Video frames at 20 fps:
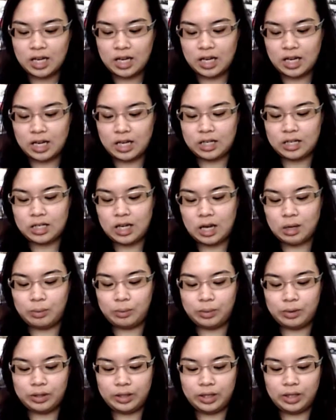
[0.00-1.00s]
and I
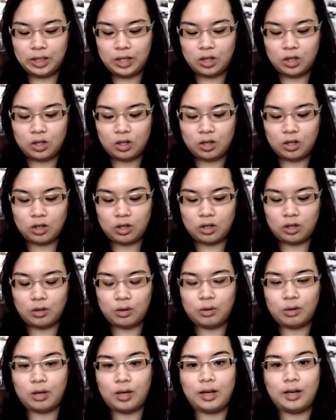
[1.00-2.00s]
will link
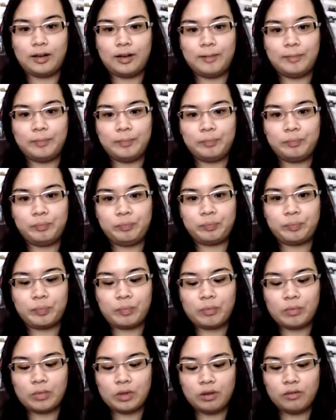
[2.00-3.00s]
her um,
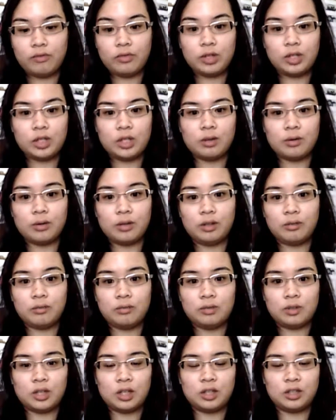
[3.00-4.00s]
video on
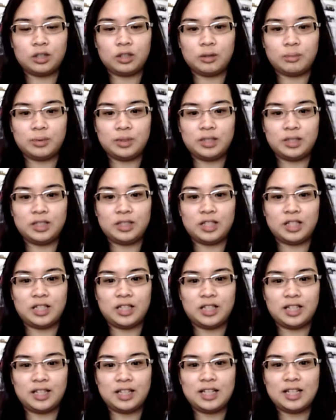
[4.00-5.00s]

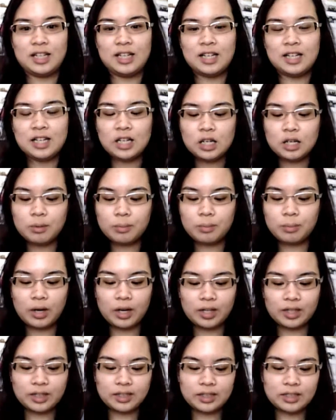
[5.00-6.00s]
non-comedogenic
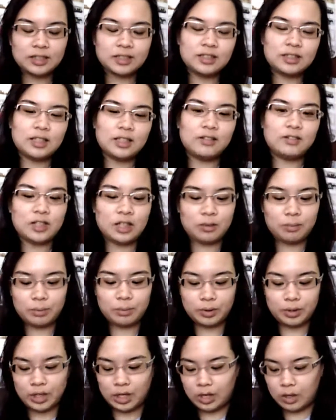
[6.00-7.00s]
products and stuff down
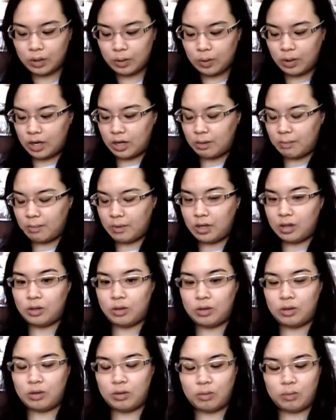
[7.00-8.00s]
below. Um, and
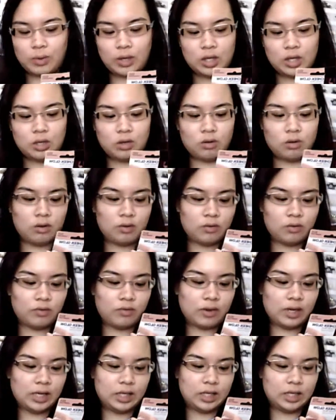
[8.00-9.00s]
the way you can
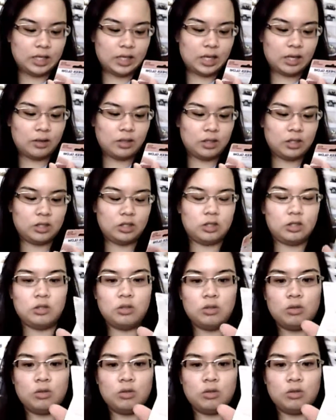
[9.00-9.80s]
find out is